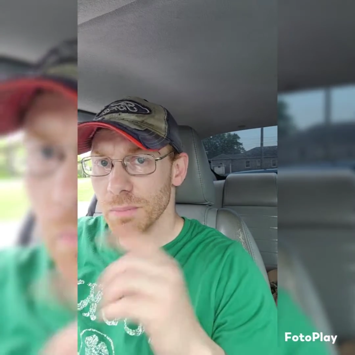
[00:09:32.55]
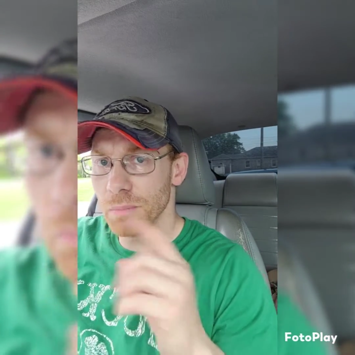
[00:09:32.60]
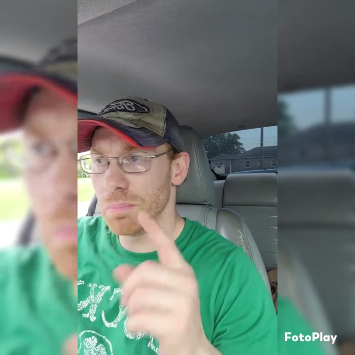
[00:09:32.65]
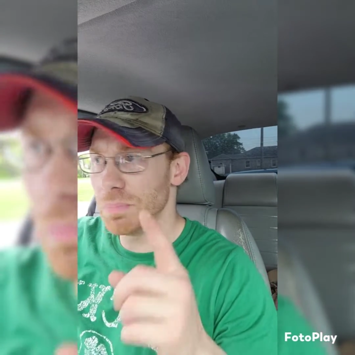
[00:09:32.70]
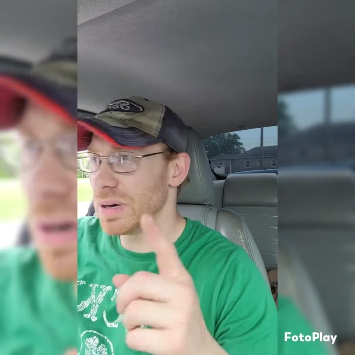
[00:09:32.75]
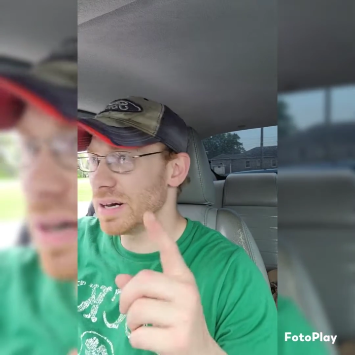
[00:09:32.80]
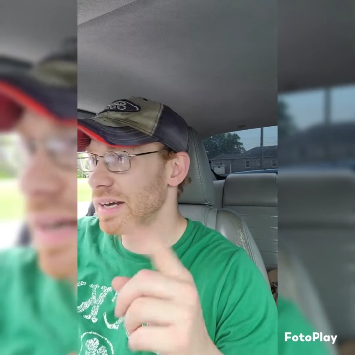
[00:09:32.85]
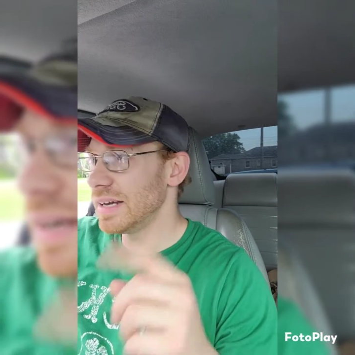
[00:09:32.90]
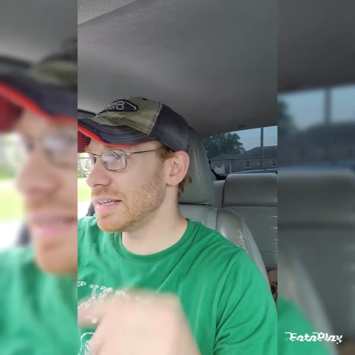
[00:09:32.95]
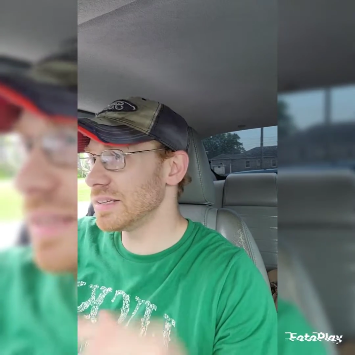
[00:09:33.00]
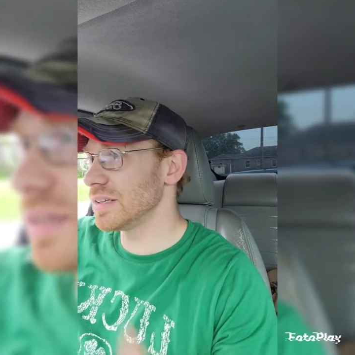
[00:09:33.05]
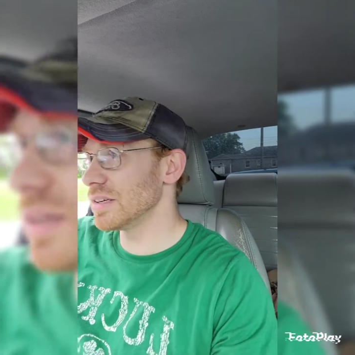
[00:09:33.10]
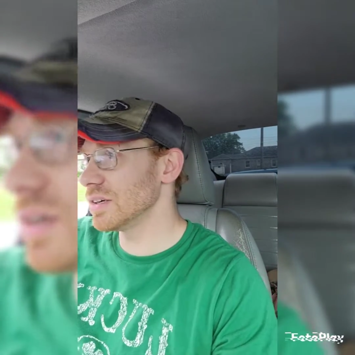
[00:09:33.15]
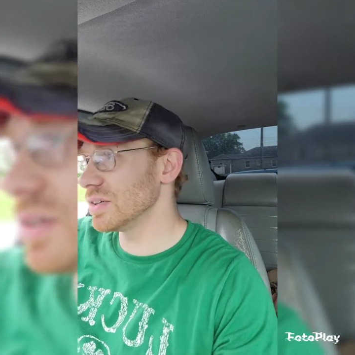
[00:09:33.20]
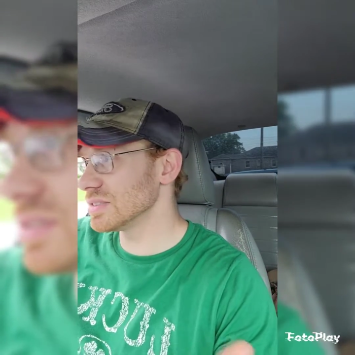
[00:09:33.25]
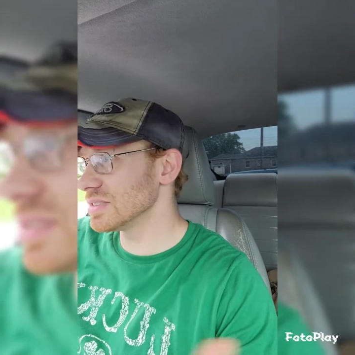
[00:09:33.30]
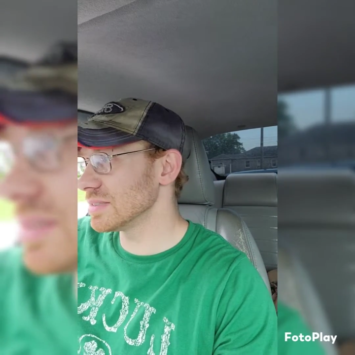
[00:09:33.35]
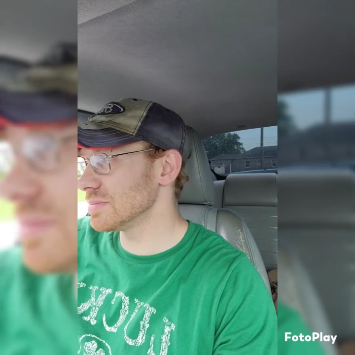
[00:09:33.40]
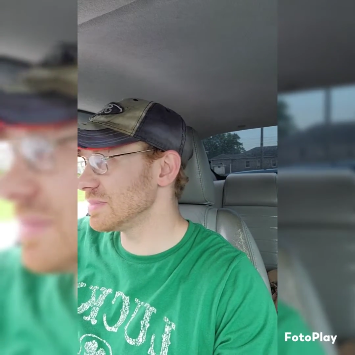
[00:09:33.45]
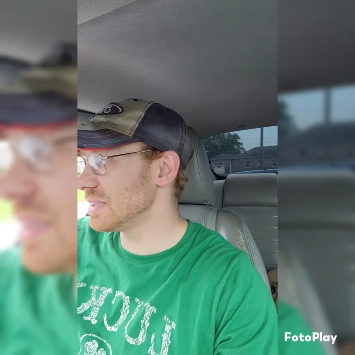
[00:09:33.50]
but you know,
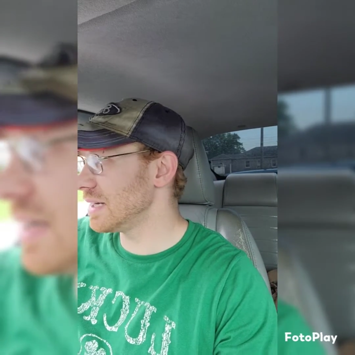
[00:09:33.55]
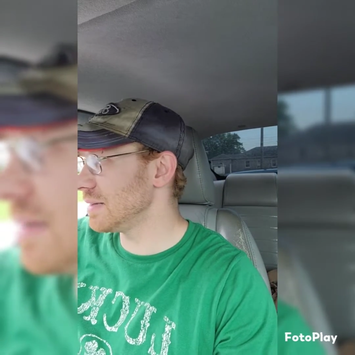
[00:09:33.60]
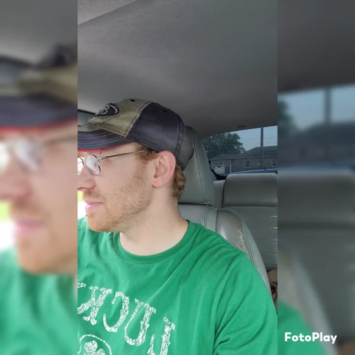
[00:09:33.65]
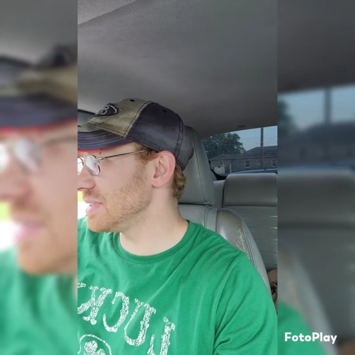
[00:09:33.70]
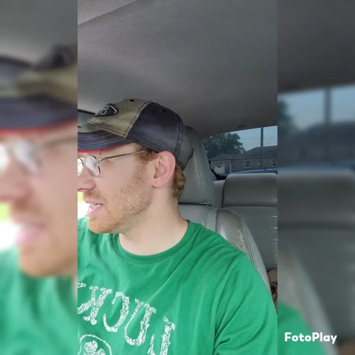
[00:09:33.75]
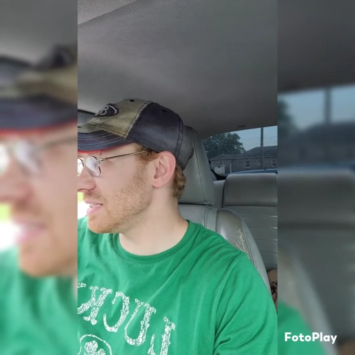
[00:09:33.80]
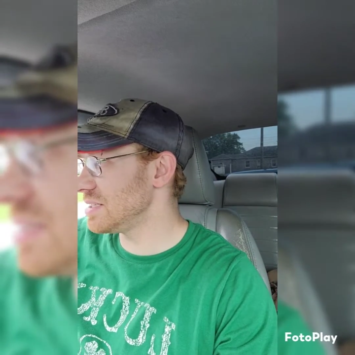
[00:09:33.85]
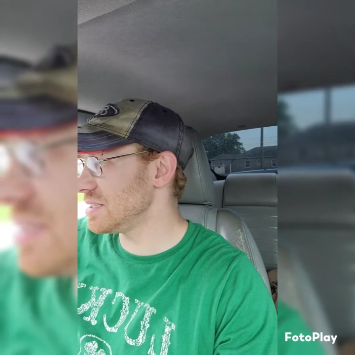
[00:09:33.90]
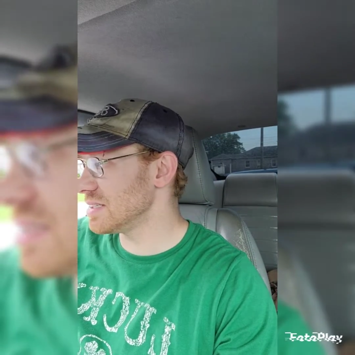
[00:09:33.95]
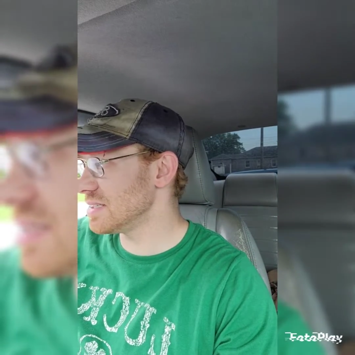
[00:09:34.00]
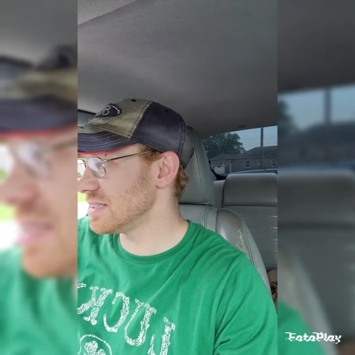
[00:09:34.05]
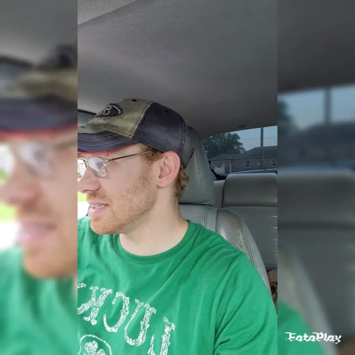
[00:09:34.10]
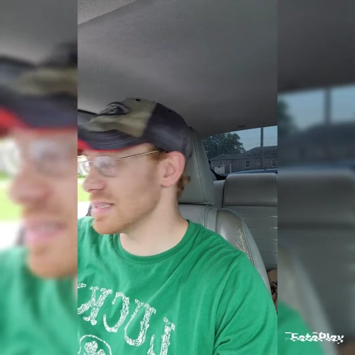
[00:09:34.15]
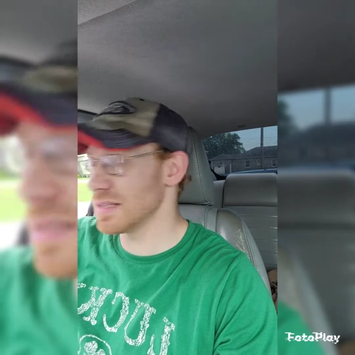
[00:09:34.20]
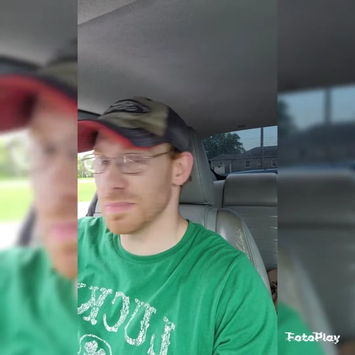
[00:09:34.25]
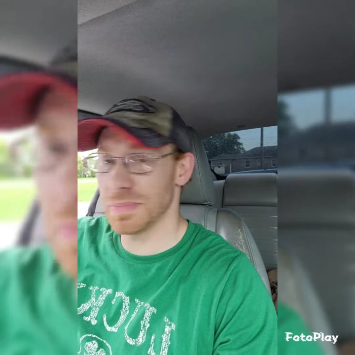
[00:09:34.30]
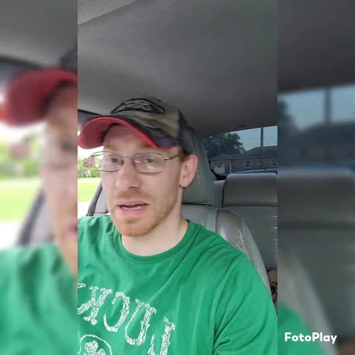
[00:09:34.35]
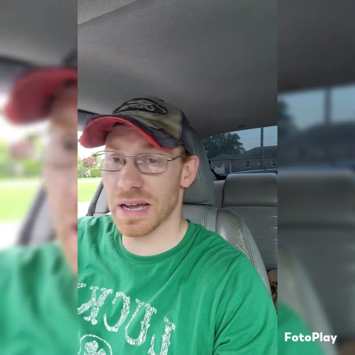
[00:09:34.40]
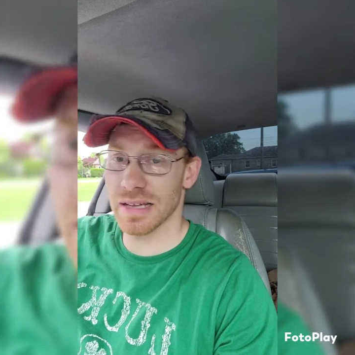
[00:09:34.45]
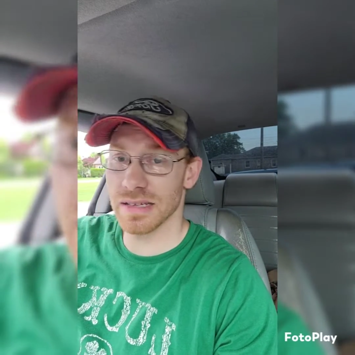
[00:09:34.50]
sometimes that just
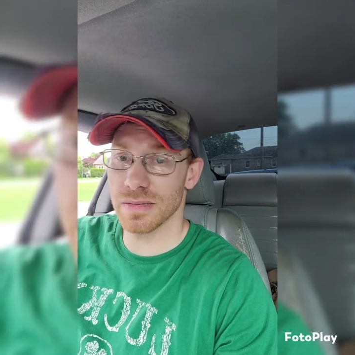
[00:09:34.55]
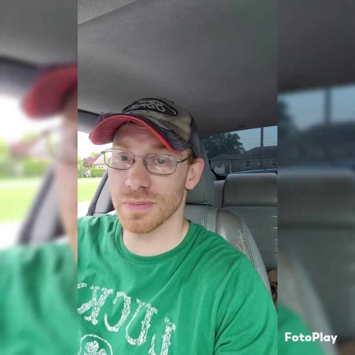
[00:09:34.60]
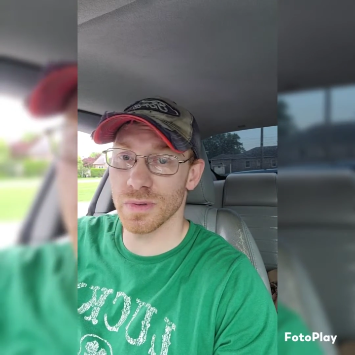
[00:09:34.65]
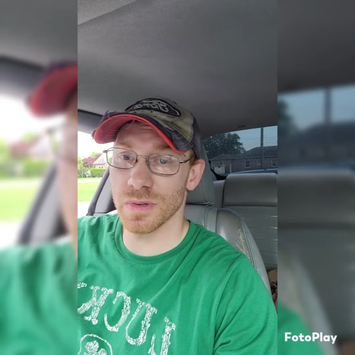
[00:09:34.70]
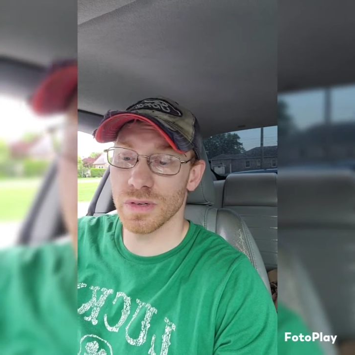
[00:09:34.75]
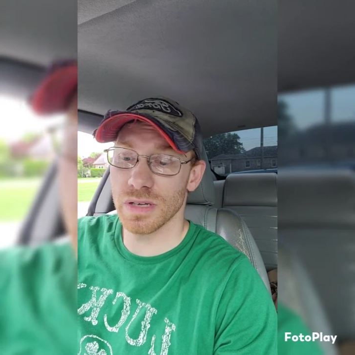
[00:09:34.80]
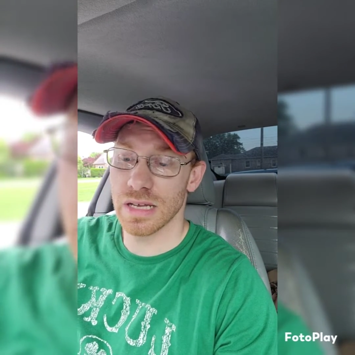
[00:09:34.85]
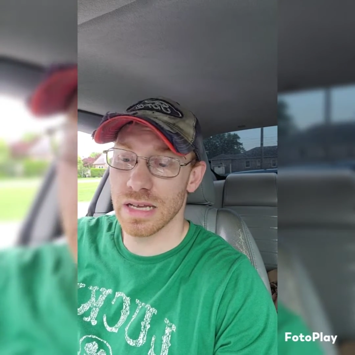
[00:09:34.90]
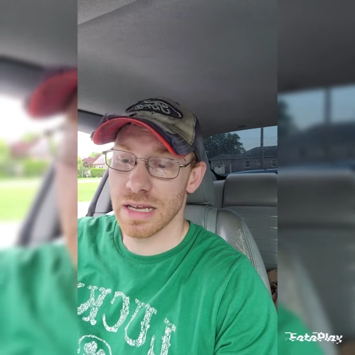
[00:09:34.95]
isn't possible.